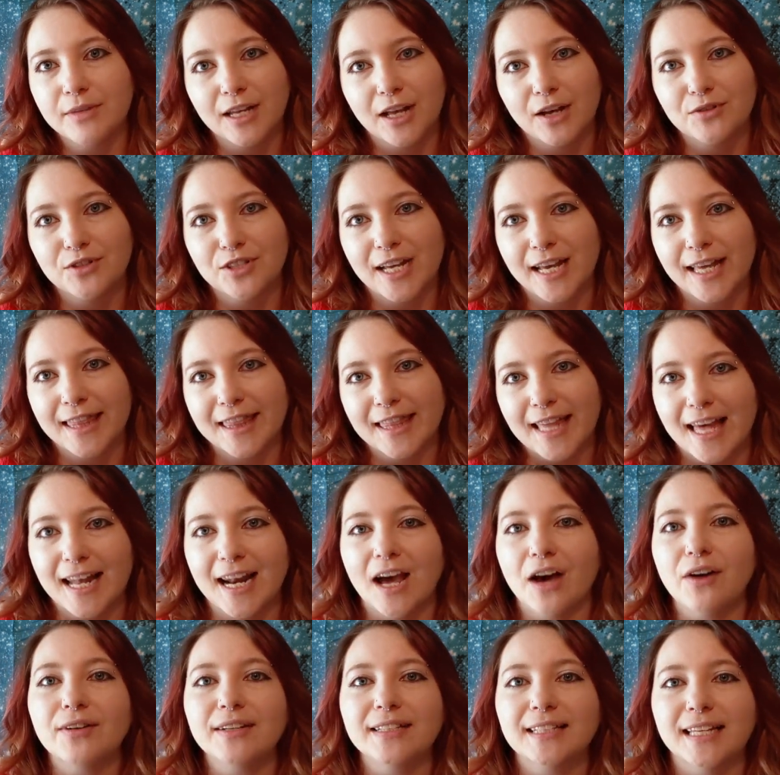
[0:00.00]
then go check that
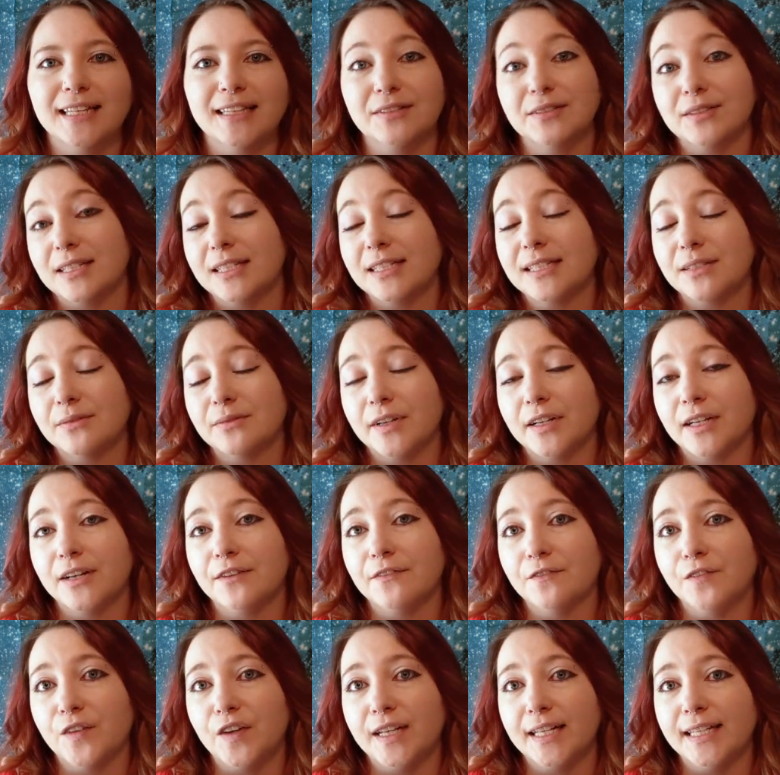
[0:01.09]
out because I thought that's a very
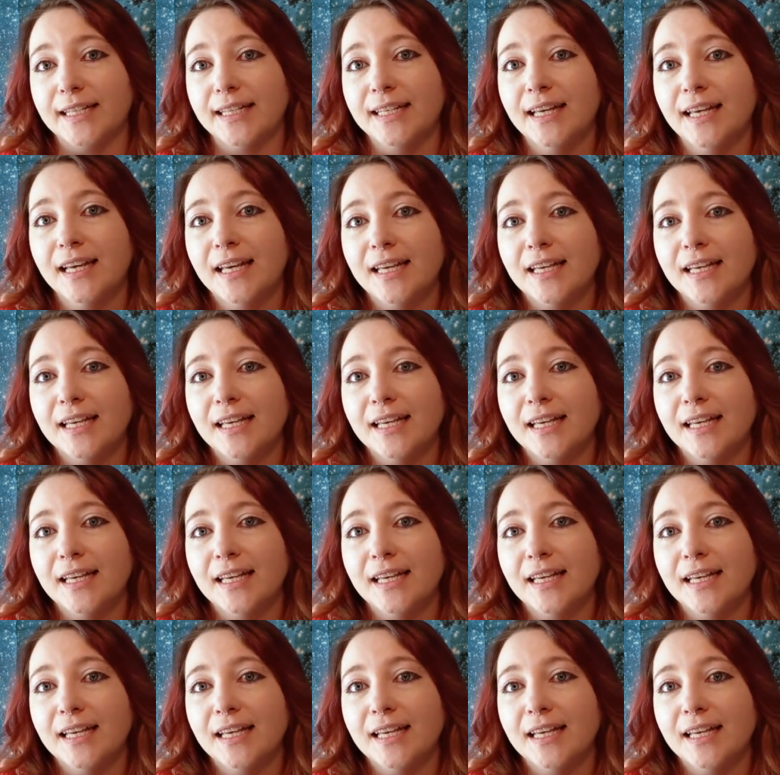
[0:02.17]
fun,